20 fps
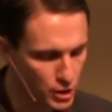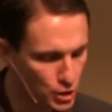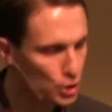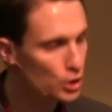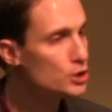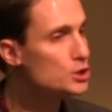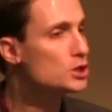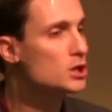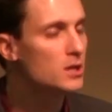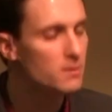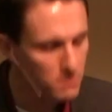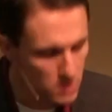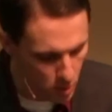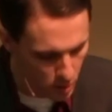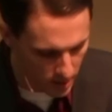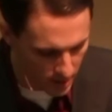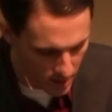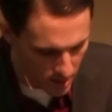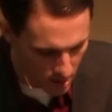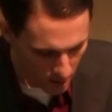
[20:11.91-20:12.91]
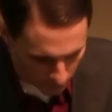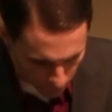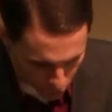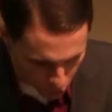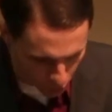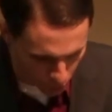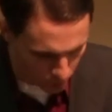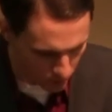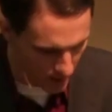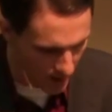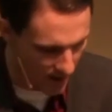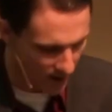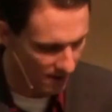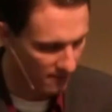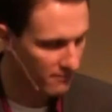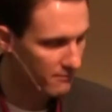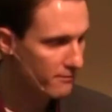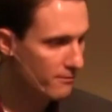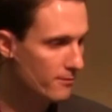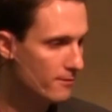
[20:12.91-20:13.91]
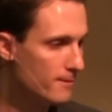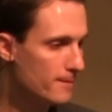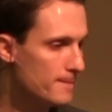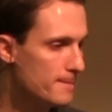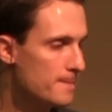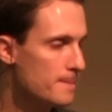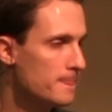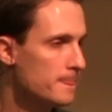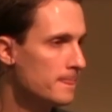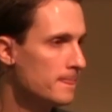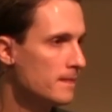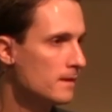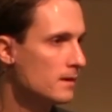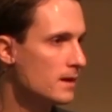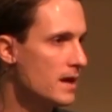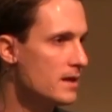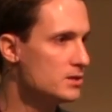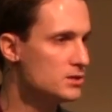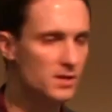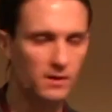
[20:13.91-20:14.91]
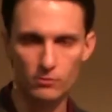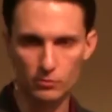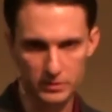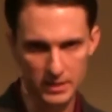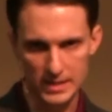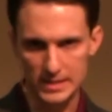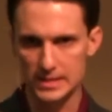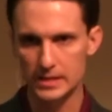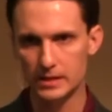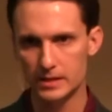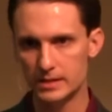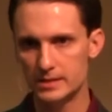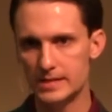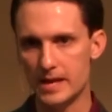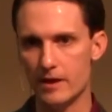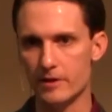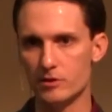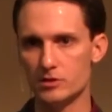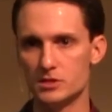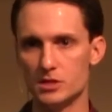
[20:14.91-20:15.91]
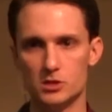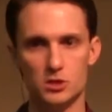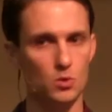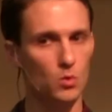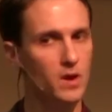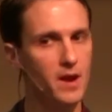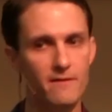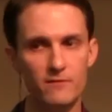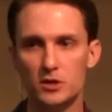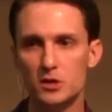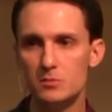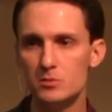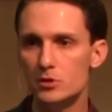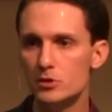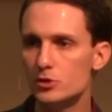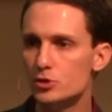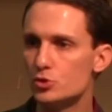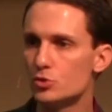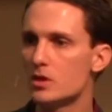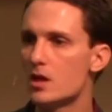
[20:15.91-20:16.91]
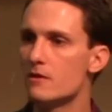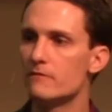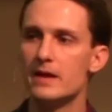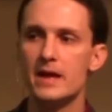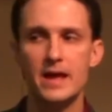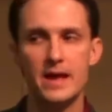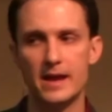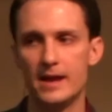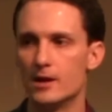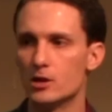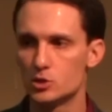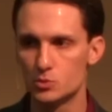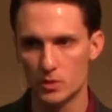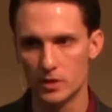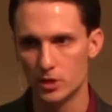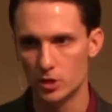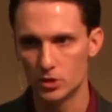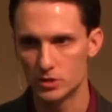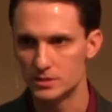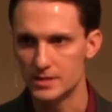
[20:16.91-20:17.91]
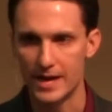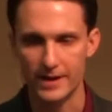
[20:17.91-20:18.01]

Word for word: have a church community of true love. Okay, several things he lists out here. He says, You want to have a community of true love? Here's what it